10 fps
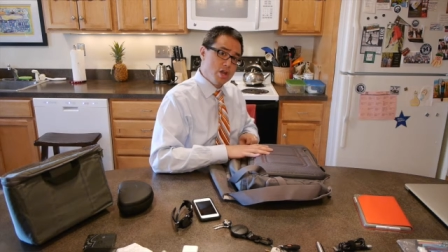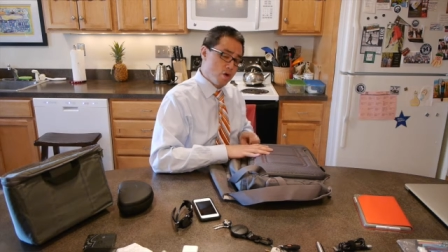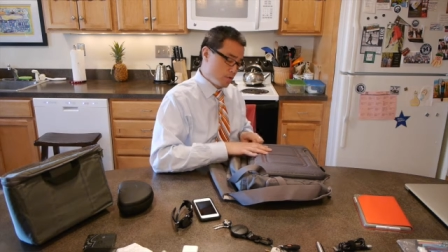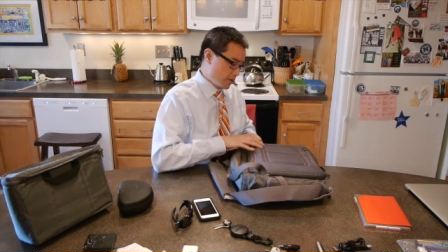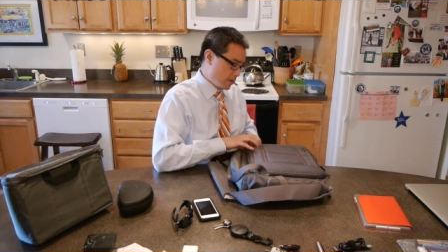
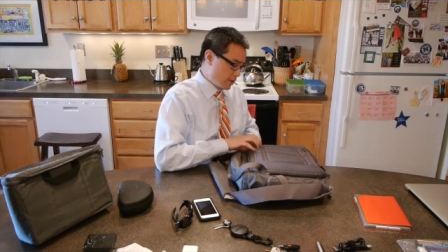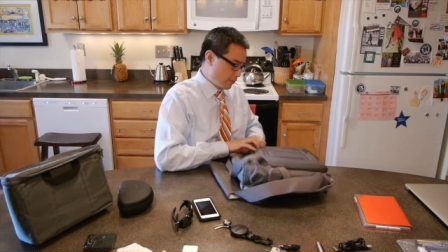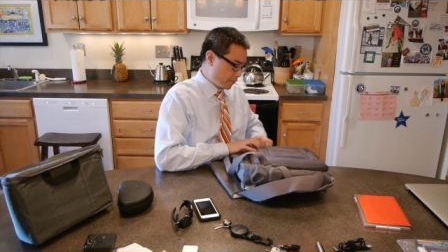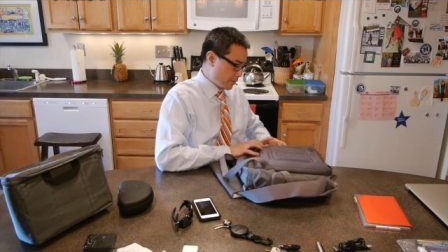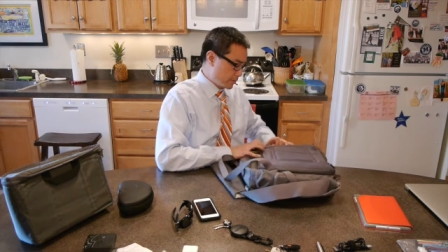note
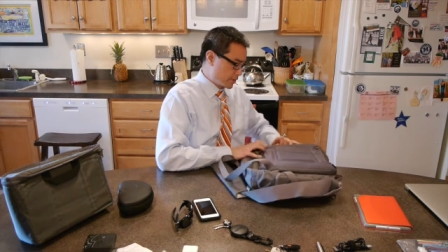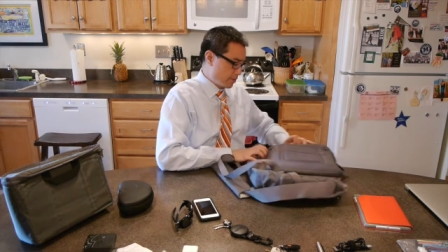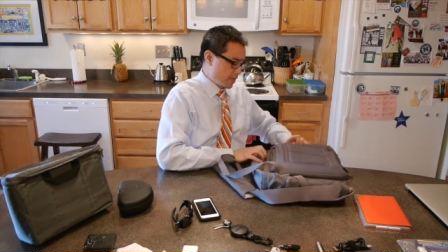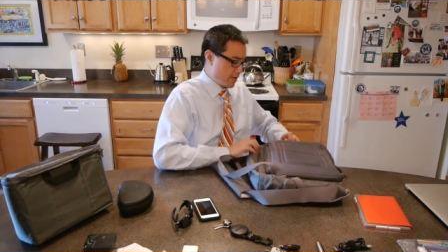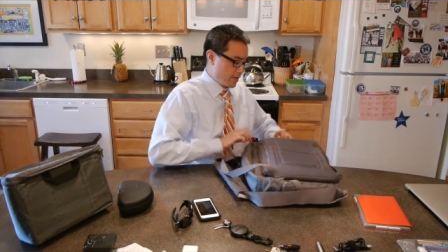from
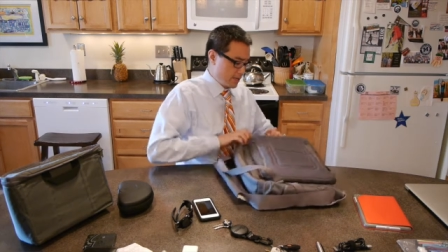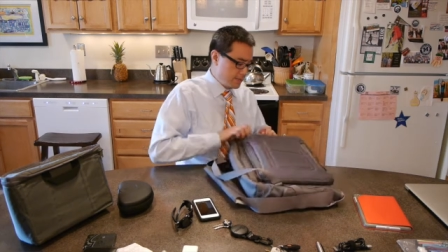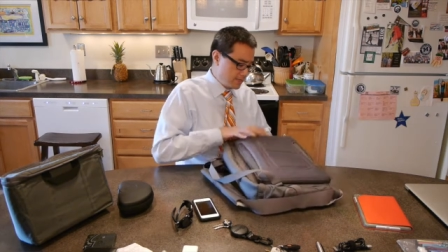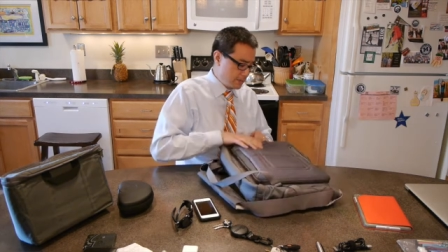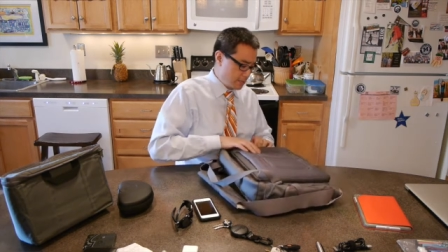somebody at
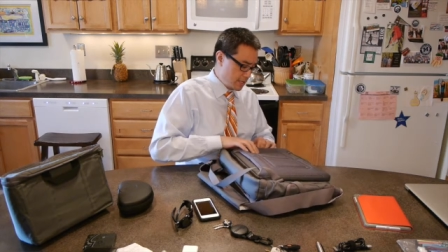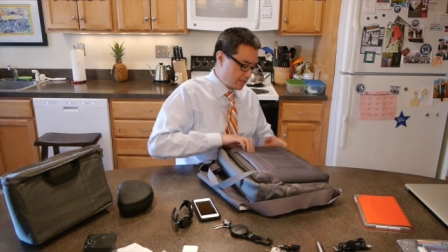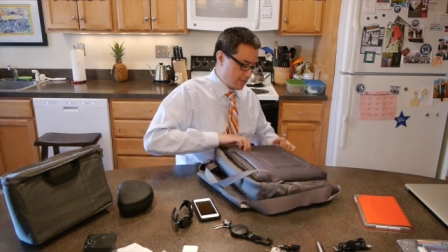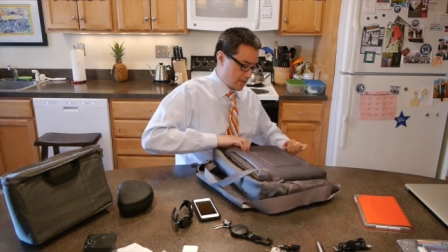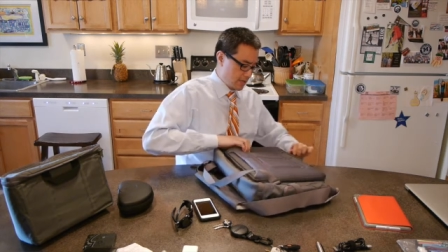
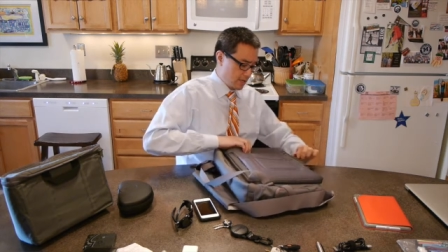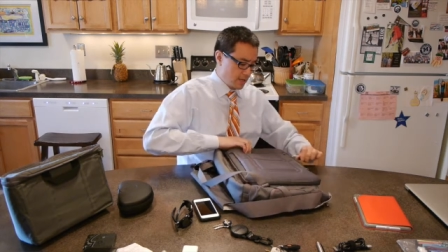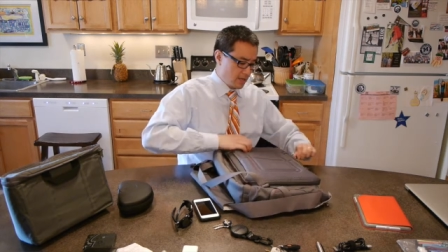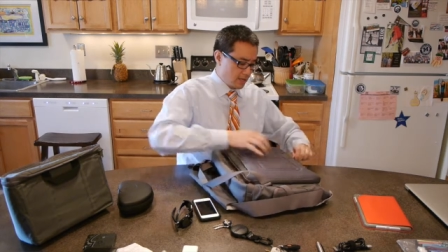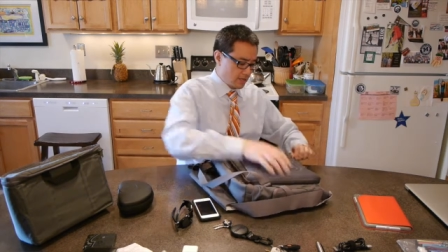ecbc
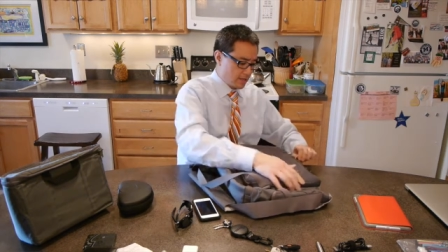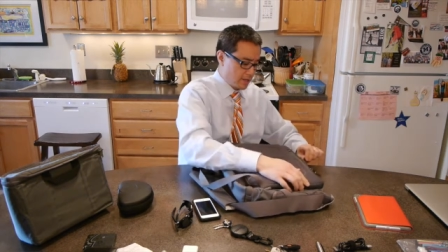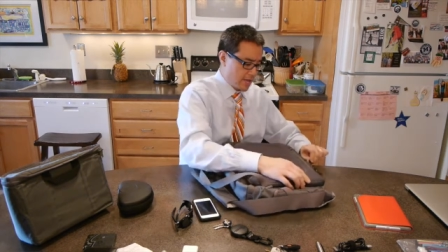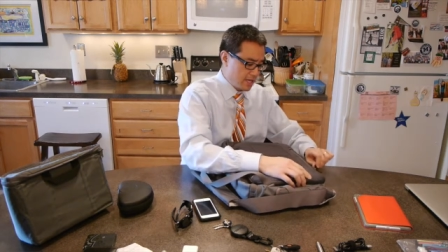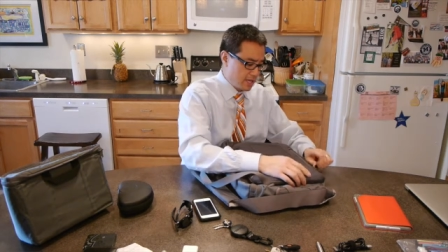
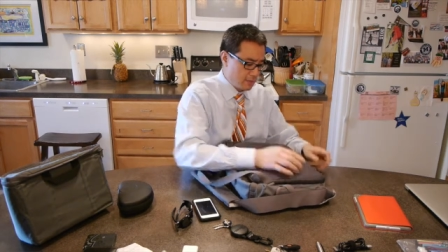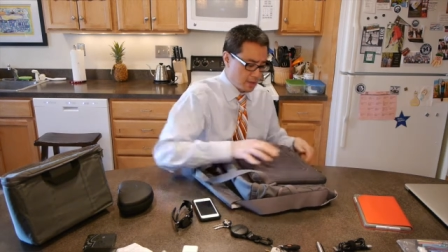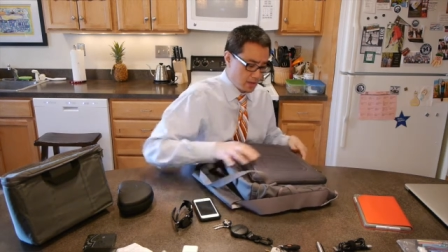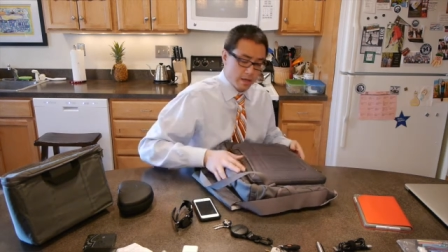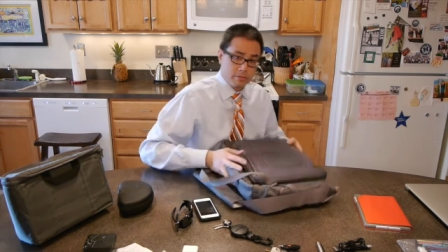thanking
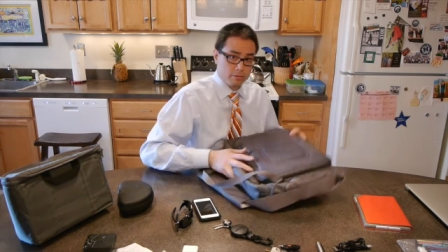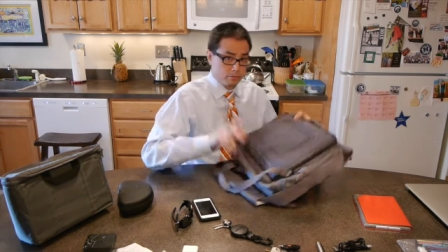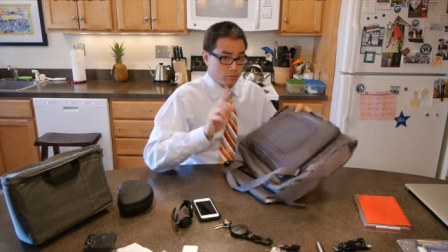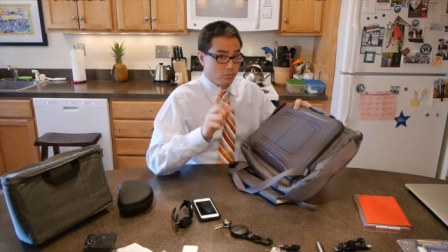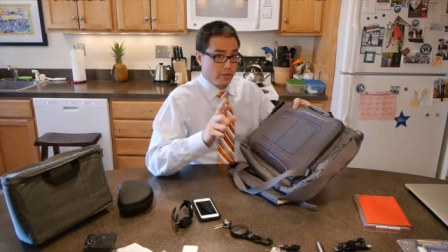me,
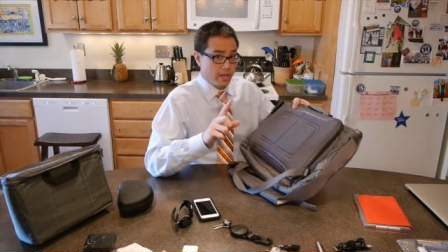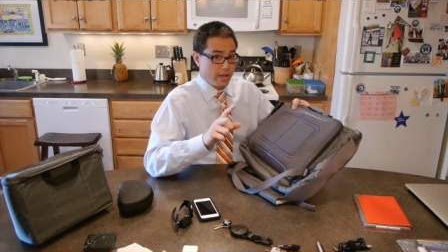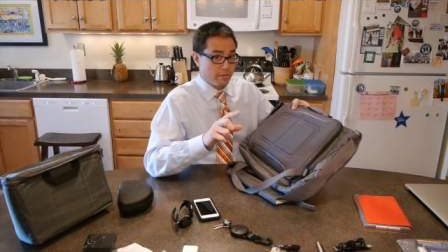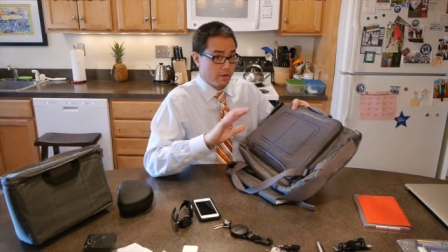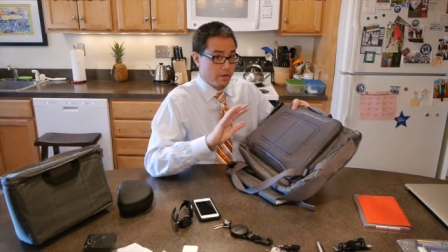and truly
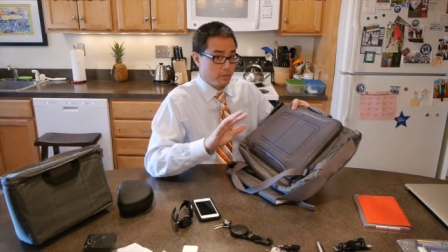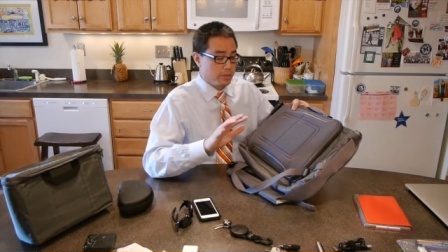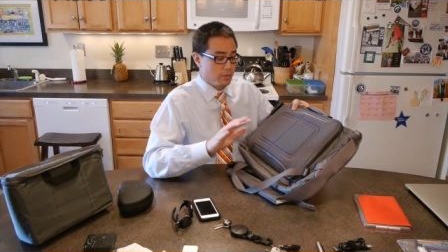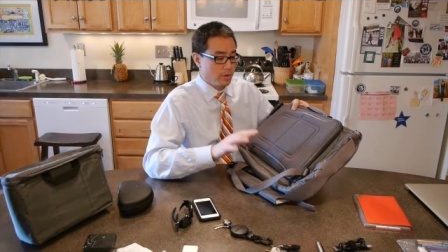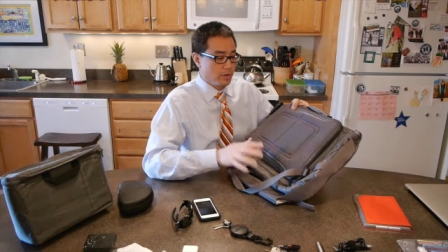handwritten. It
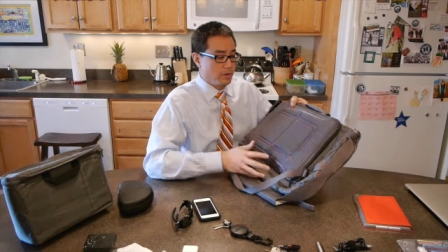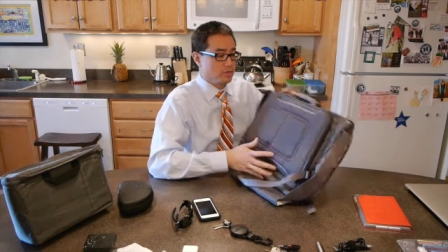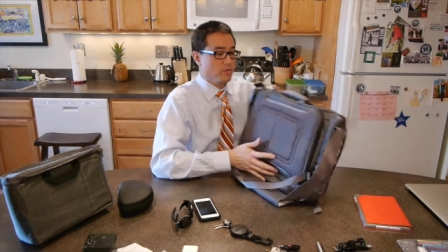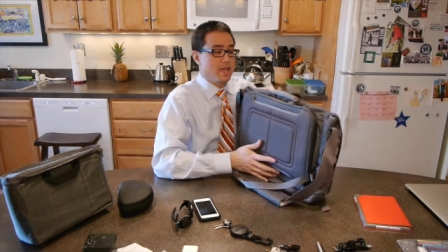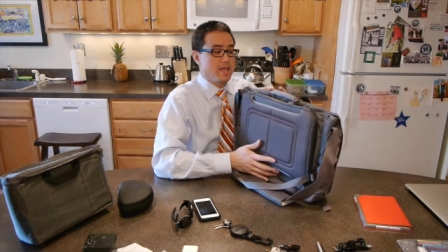wasn't one of
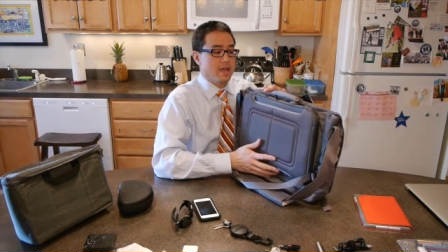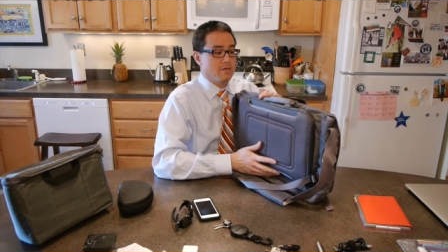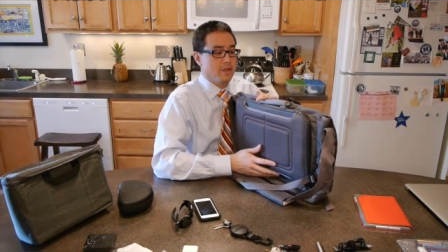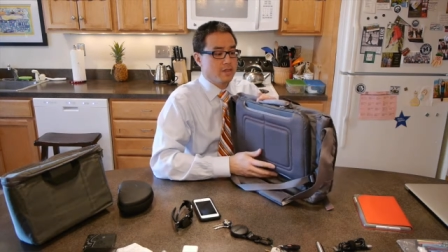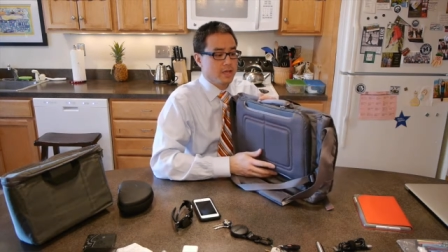those fake
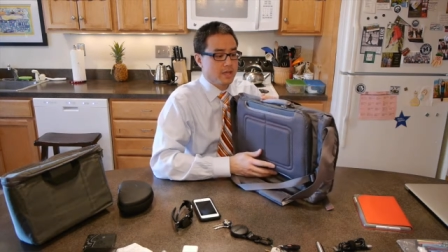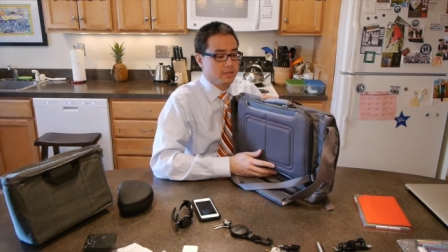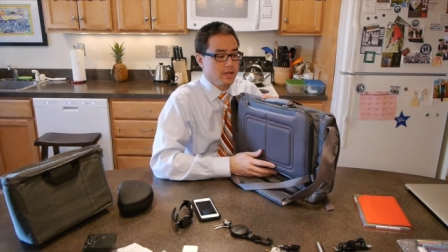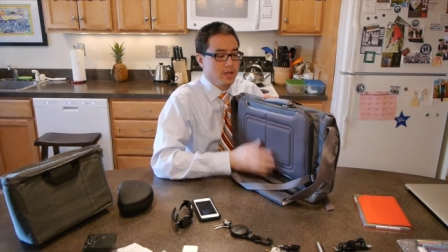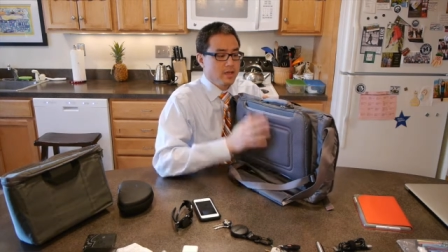handwritten
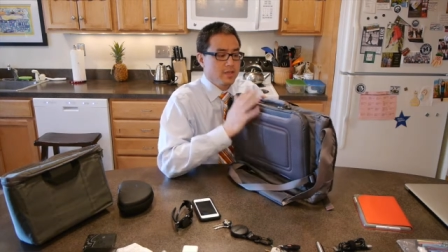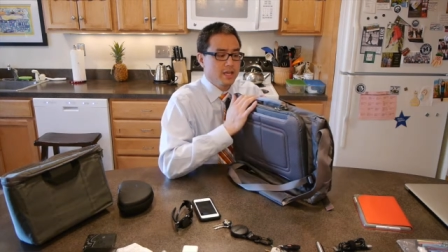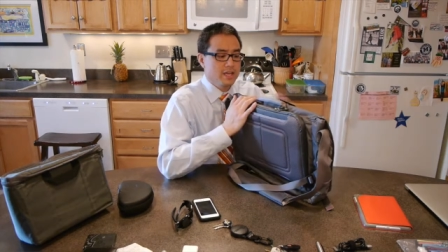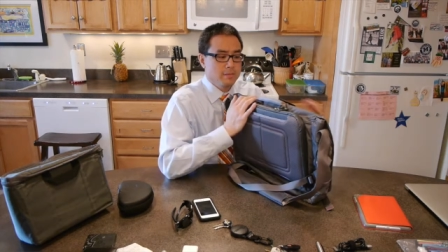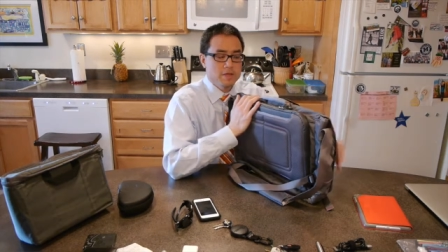things,
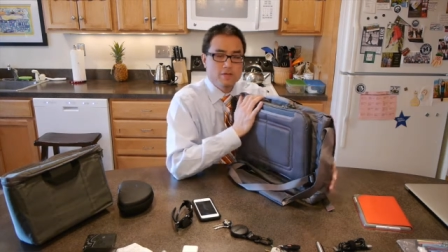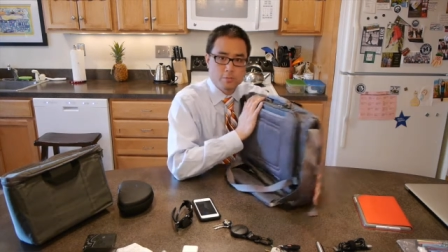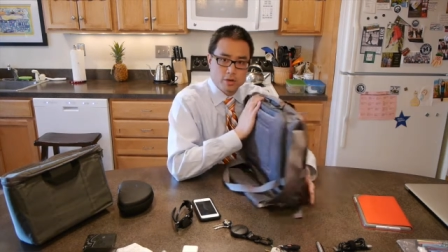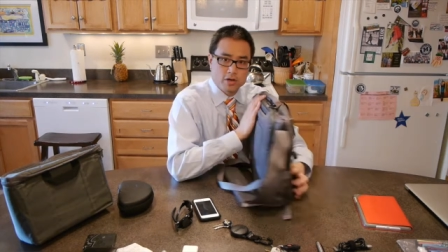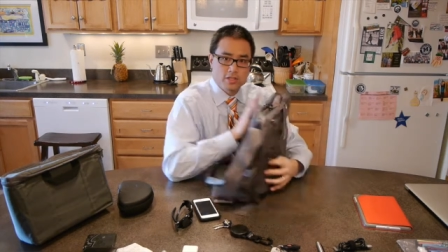thanking me for
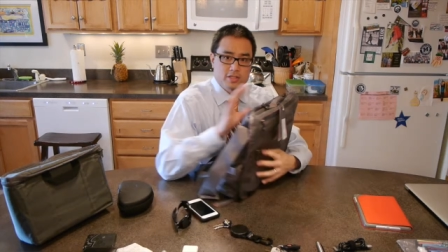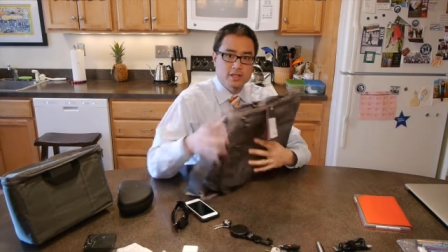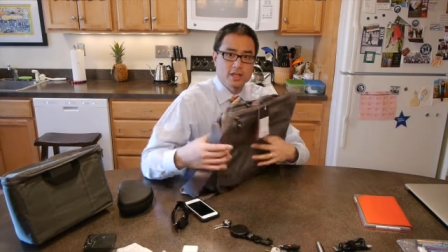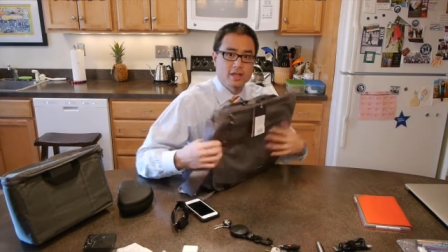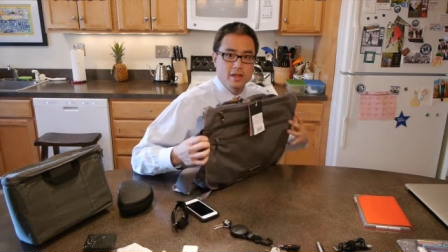
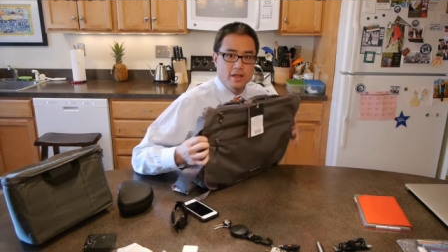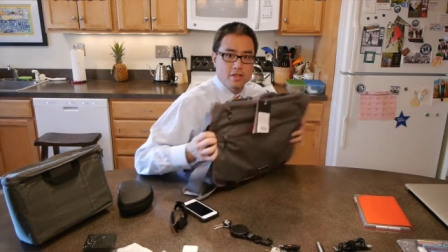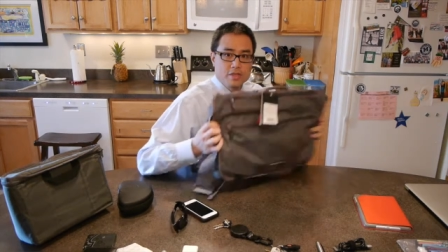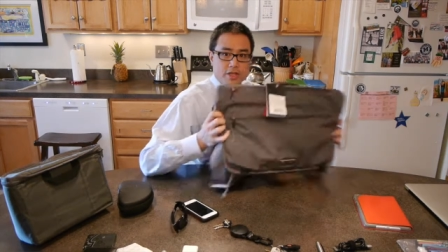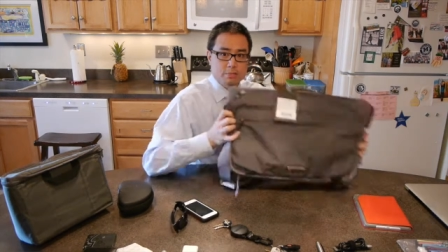purchasing
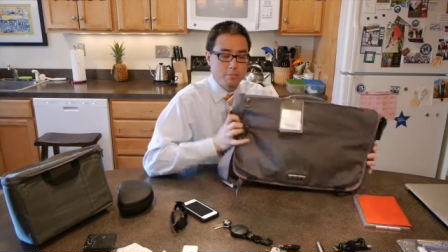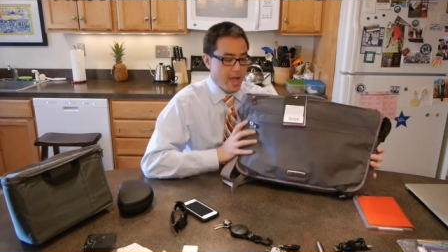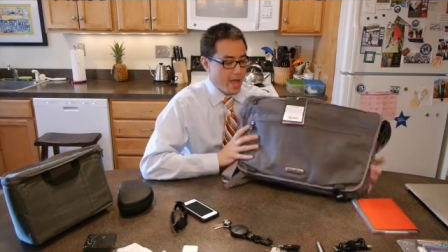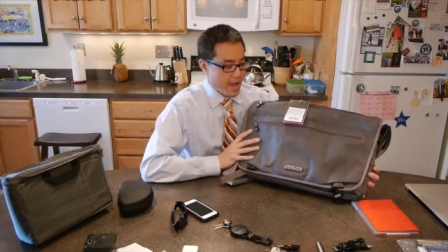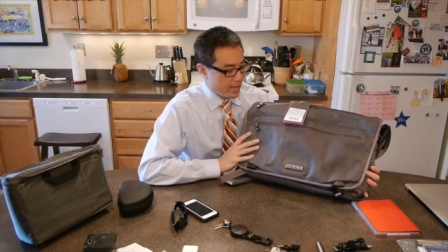this
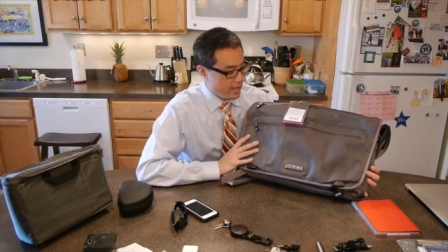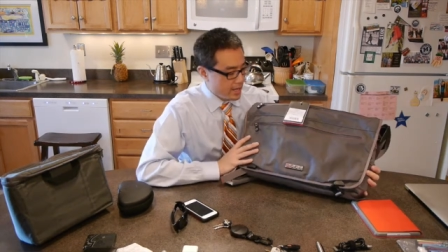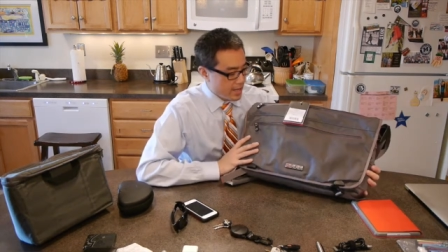bag.